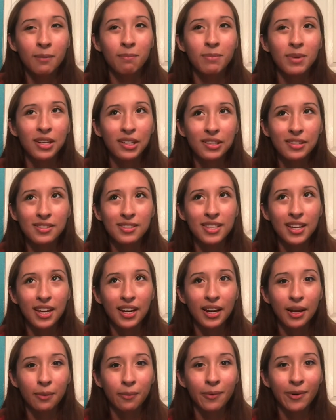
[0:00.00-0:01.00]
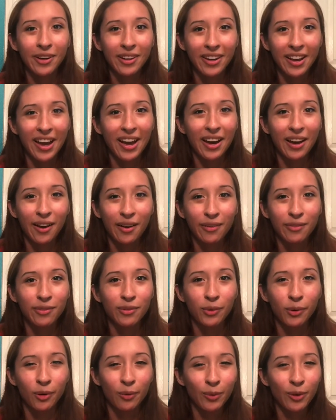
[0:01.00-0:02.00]
because then I wouldn't have
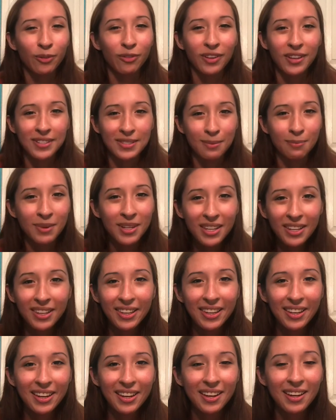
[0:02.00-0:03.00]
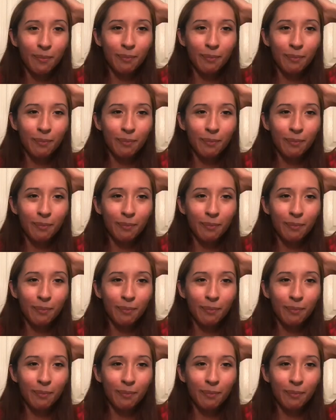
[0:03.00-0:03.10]
normal flexibility.